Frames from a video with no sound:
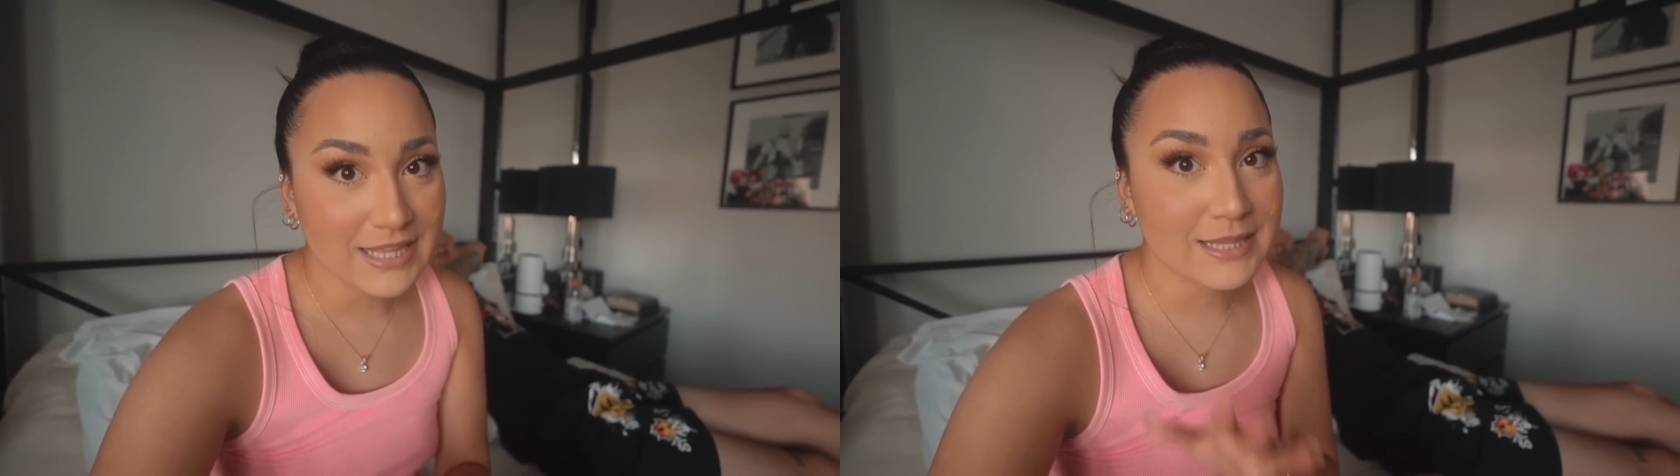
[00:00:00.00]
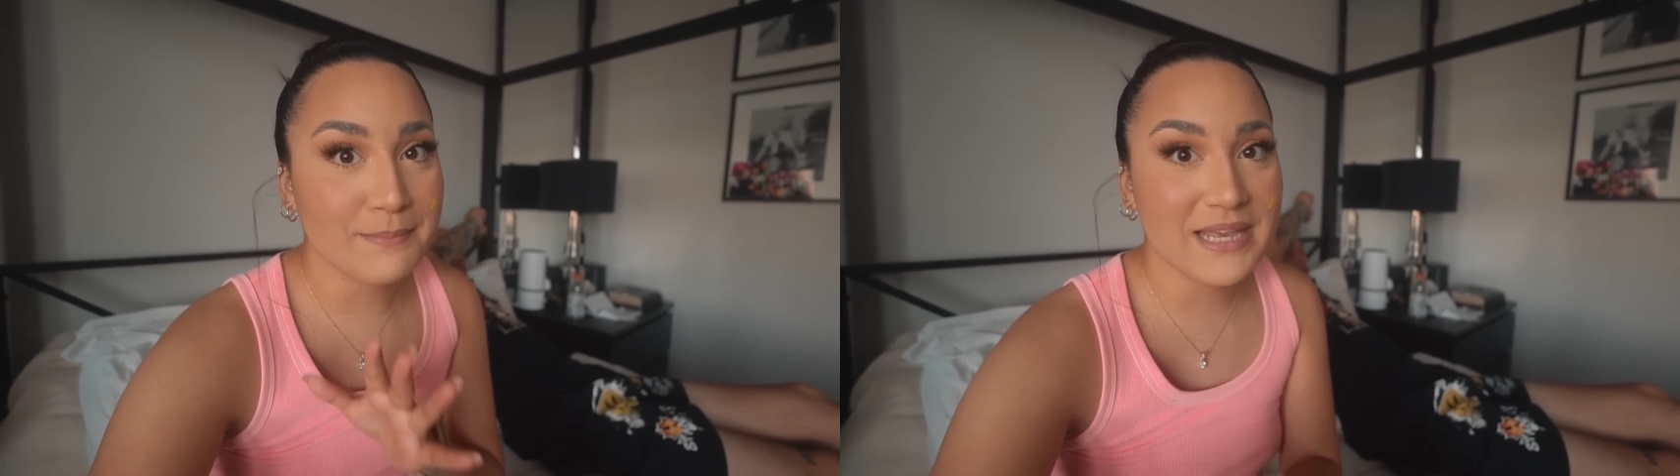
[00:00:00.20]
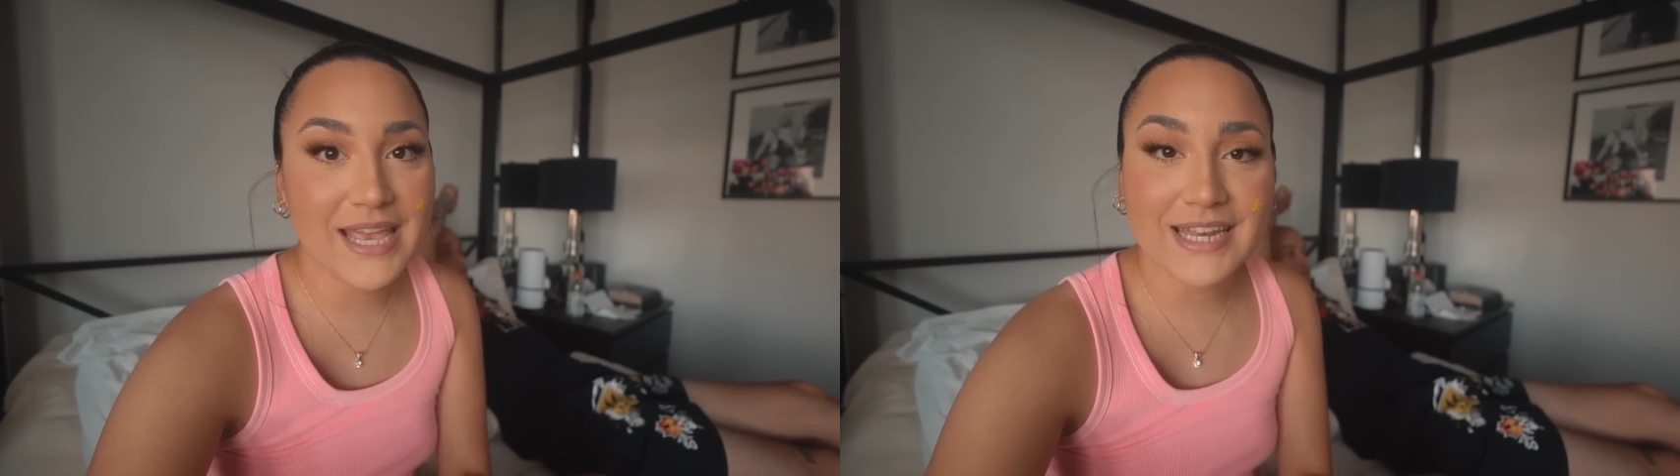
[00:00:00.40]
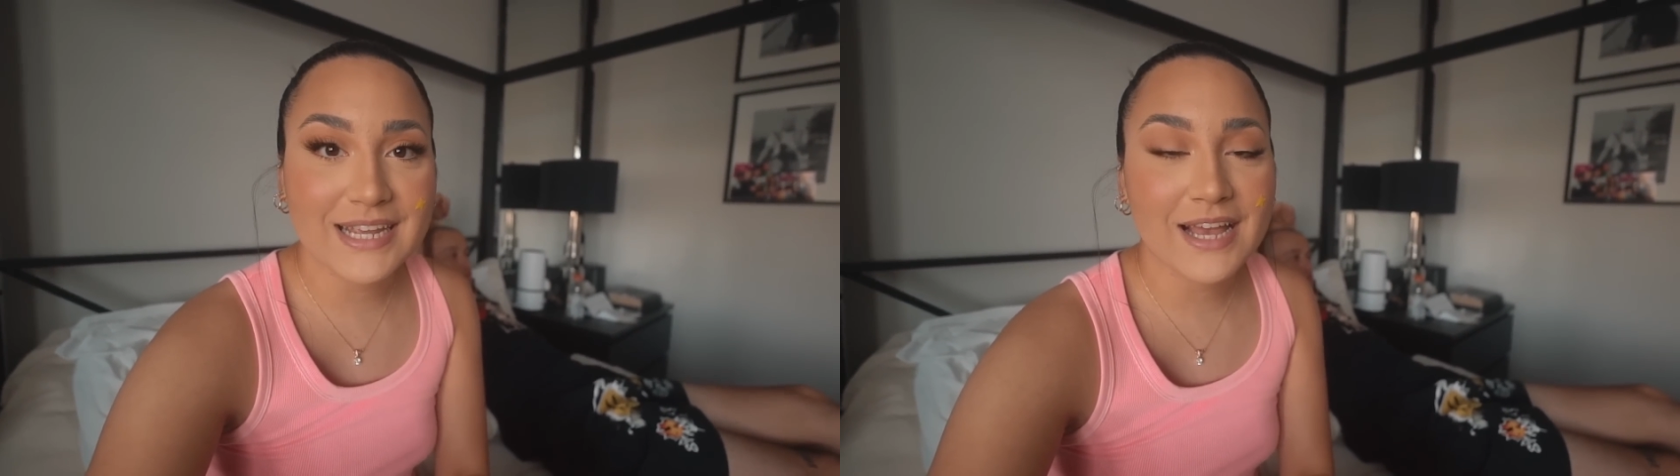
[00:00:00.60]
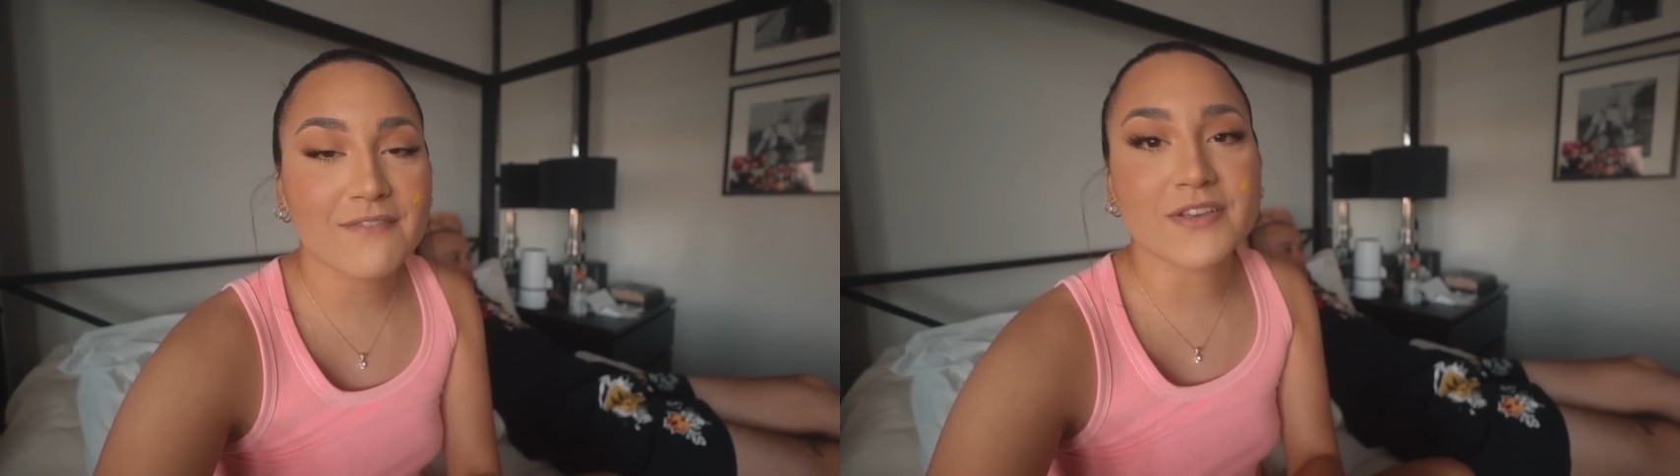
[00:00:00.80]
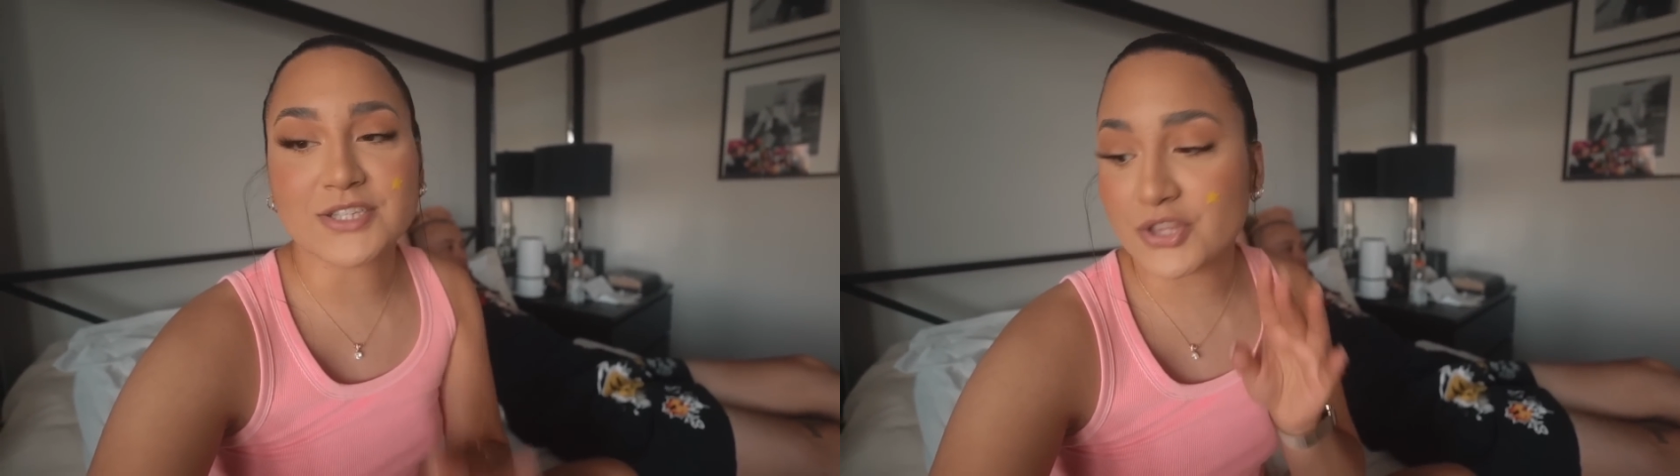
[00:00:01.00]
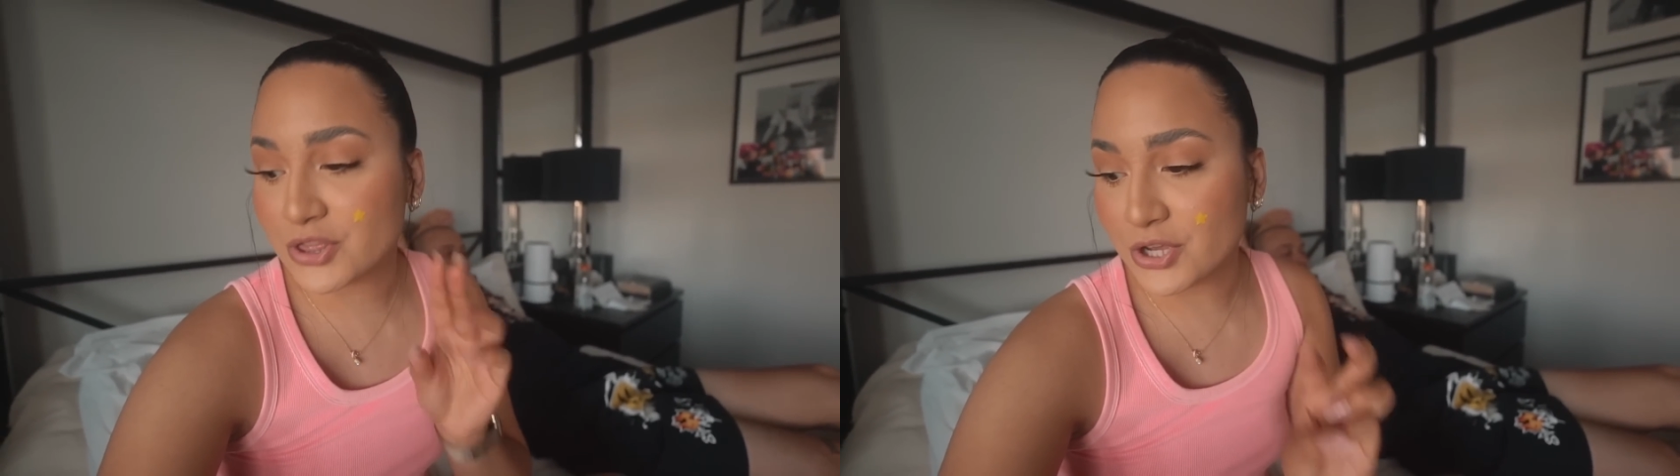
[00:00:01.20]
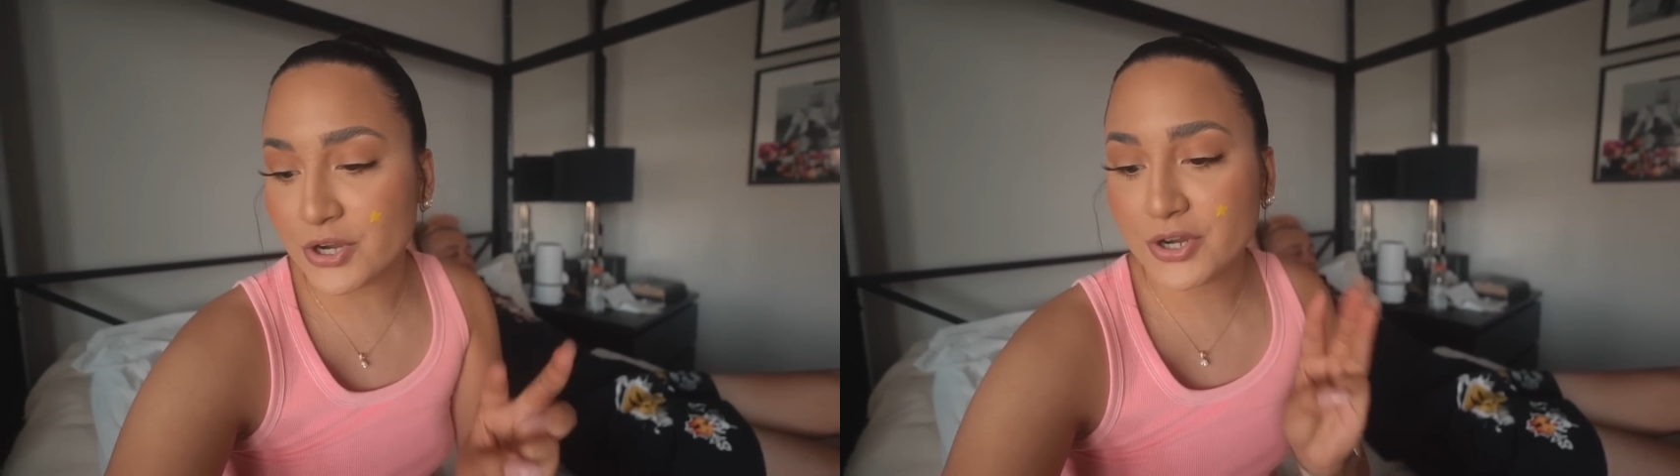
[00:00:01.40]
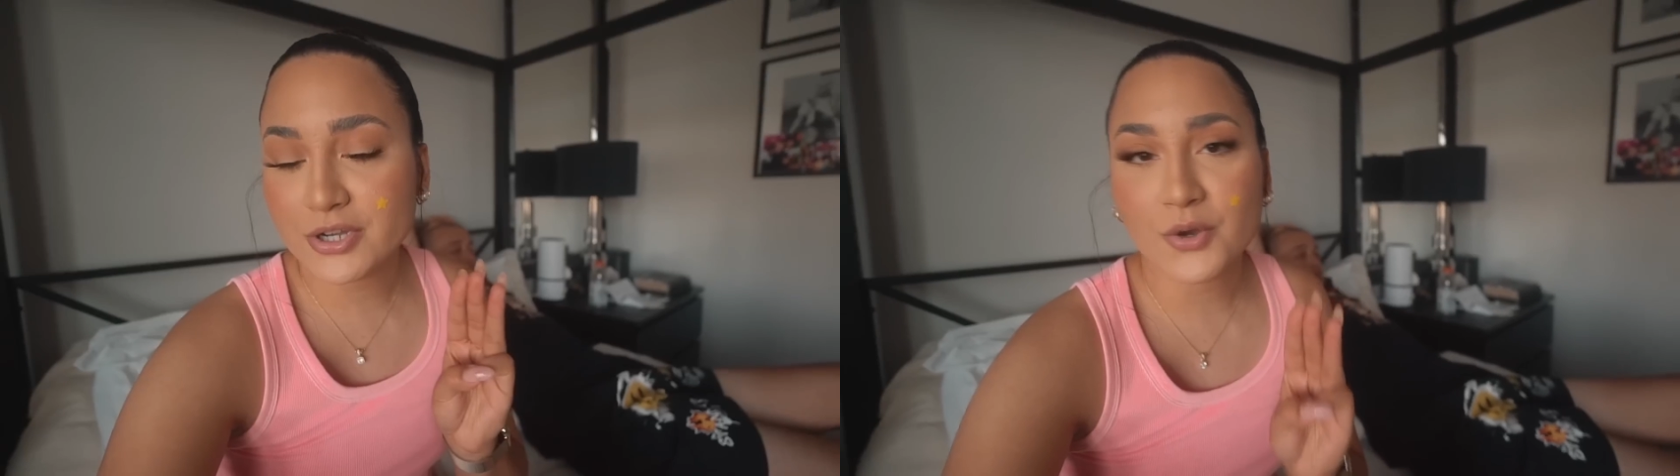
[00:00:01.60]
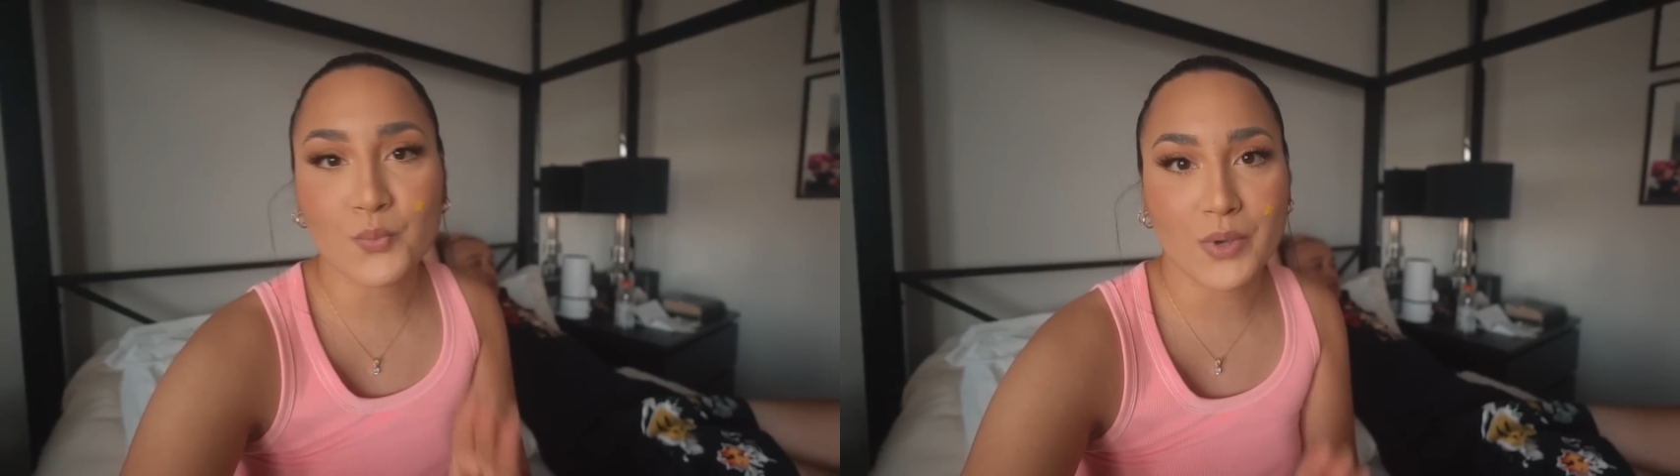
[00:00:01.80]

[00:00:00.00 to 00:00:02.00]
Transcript: the beginning of his third